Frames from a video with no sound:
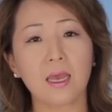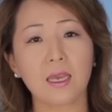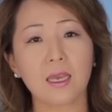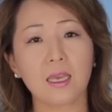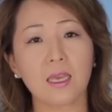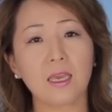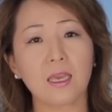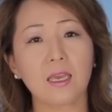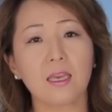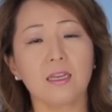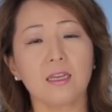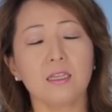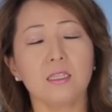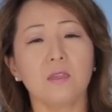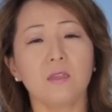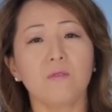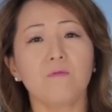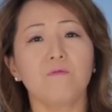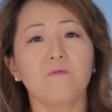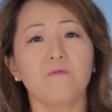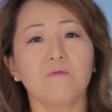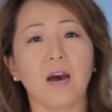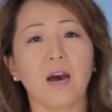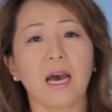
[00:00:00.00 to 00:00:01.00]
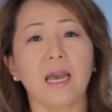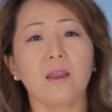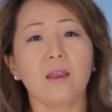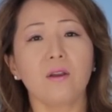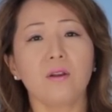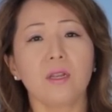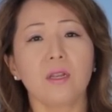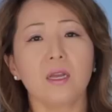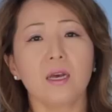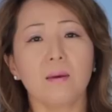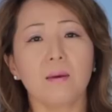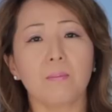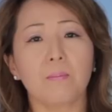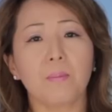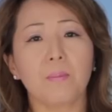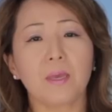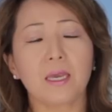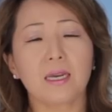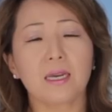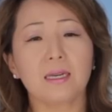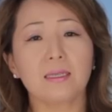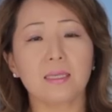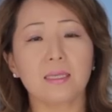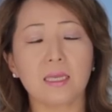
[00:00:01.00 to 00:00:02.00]
He is fired up
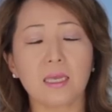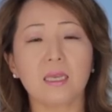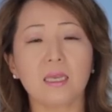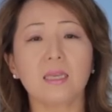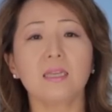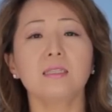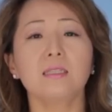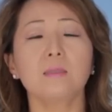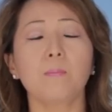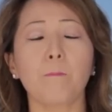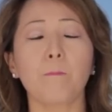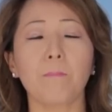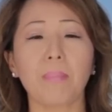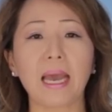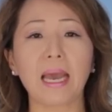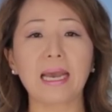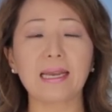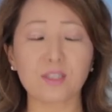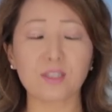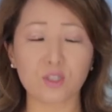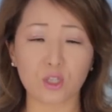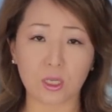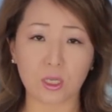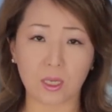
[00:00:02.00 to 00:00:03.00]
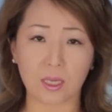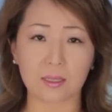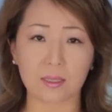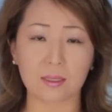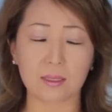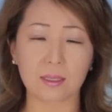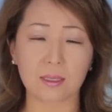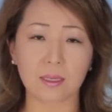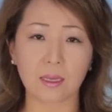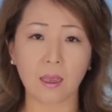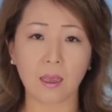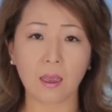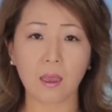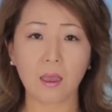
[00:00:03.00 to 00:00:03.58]
because he is passionate